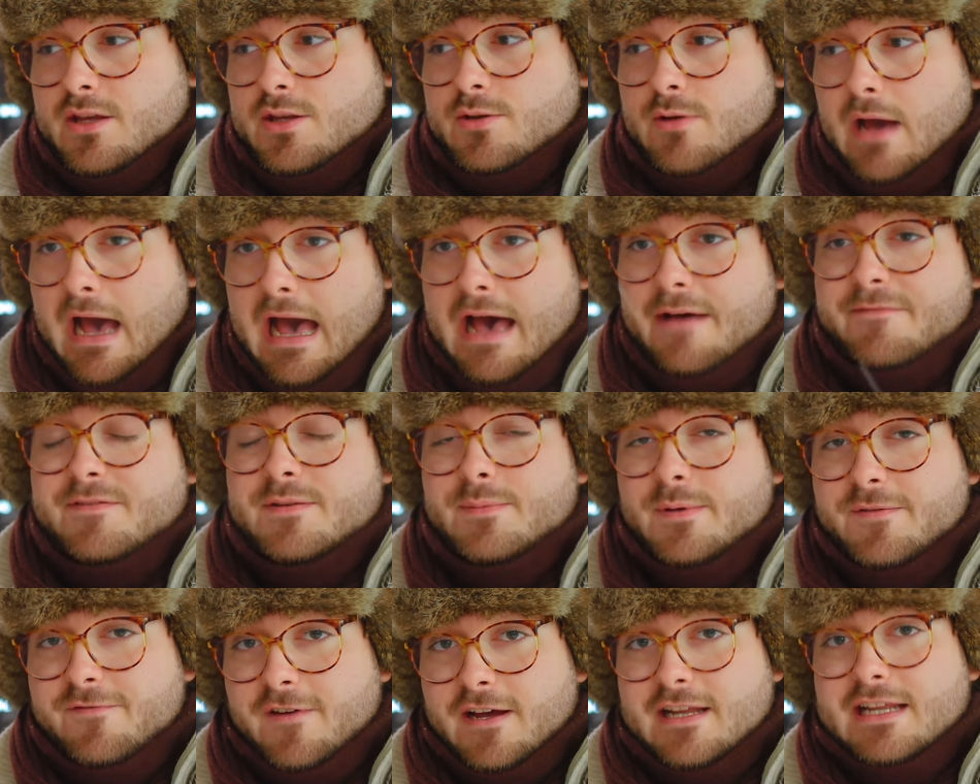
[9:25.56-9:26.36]
you have
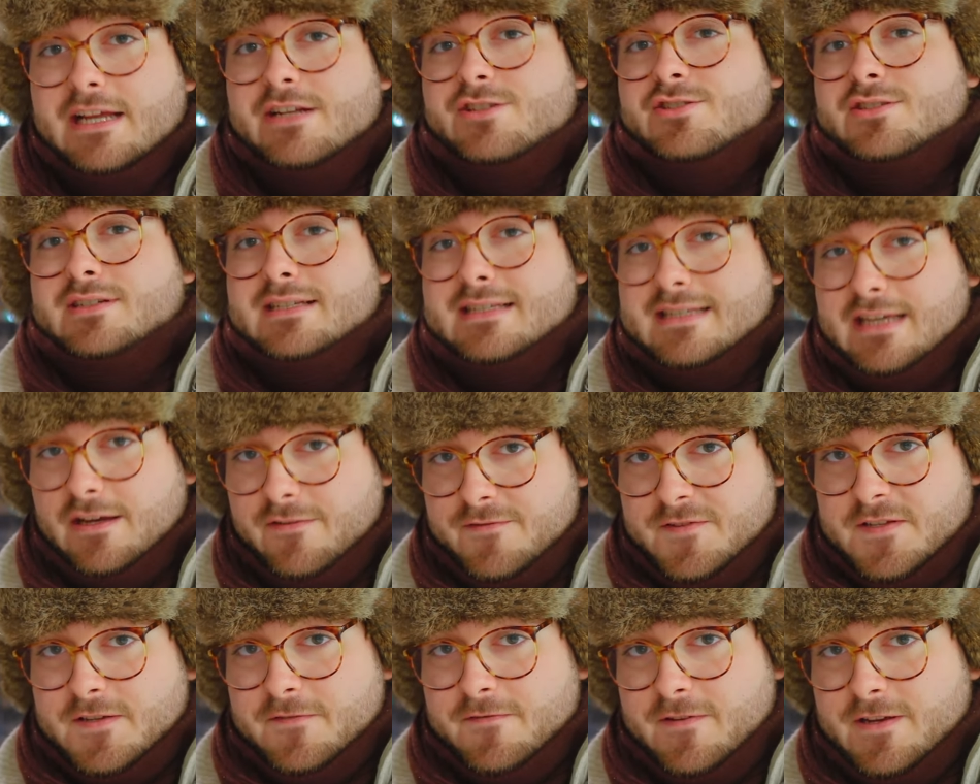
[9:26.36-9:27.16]
to be financially
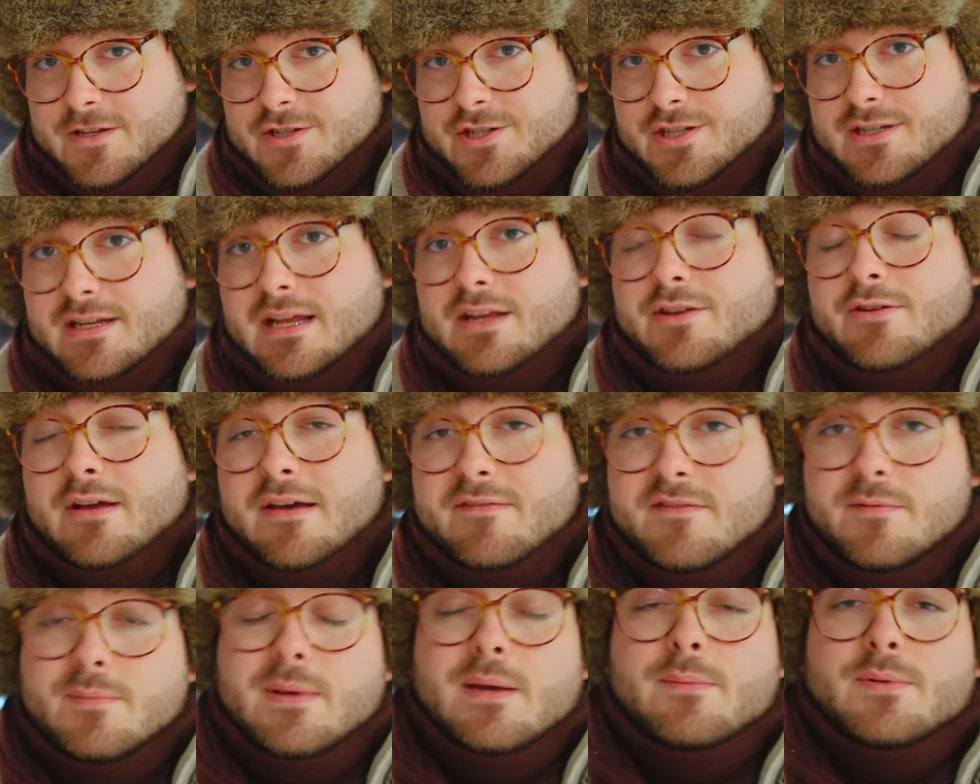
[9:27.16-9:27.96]
self-sufficient and you
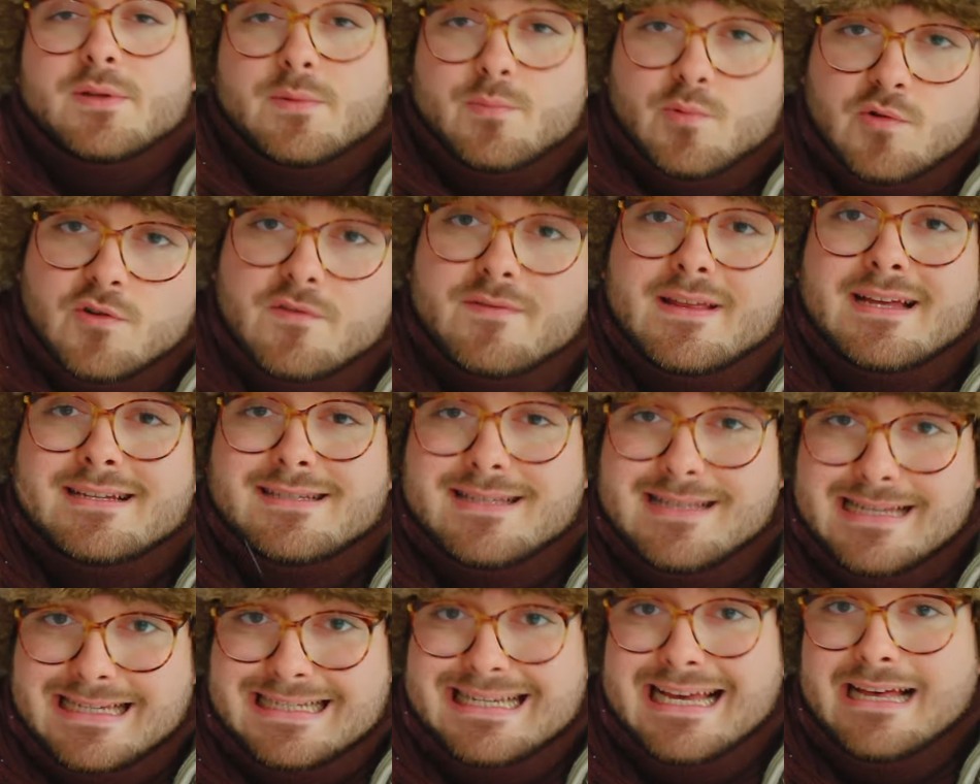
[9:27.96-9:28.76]
have to be able to prove that
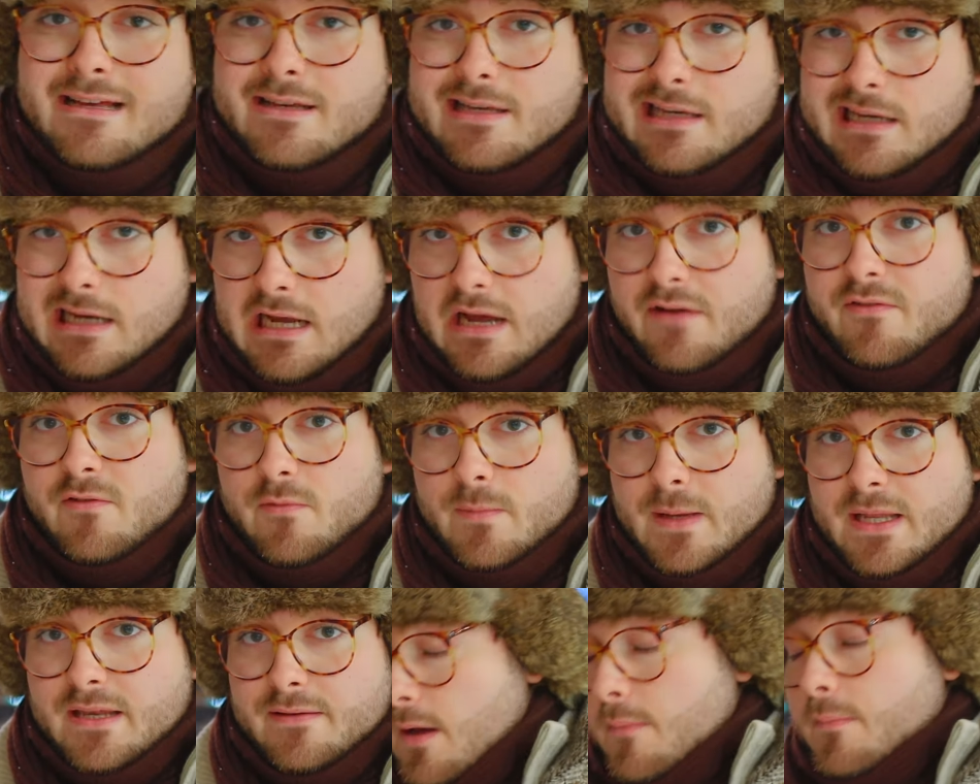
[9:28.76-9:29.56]
to the Italian
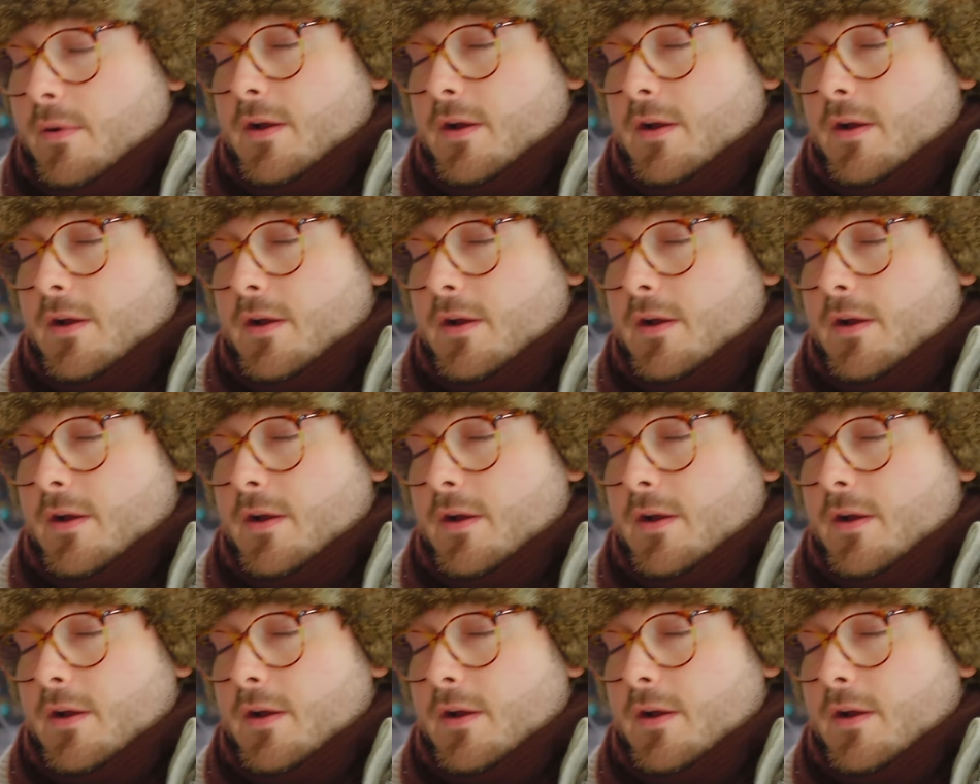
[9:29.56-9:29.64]
government.